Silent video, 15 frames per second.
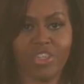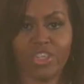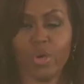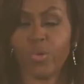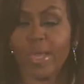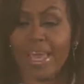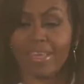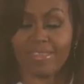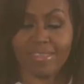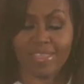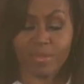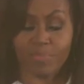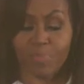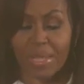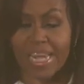showcase
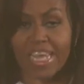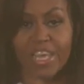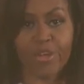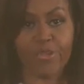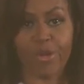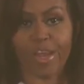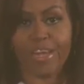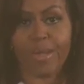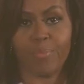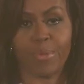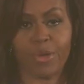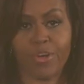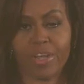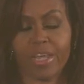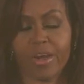as many great
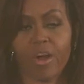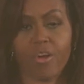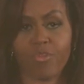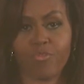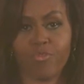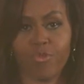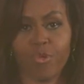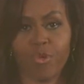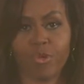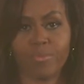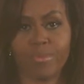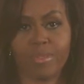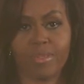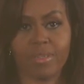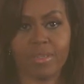American art
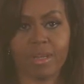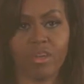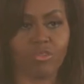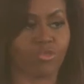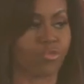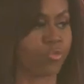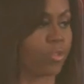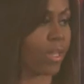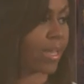forms and cultural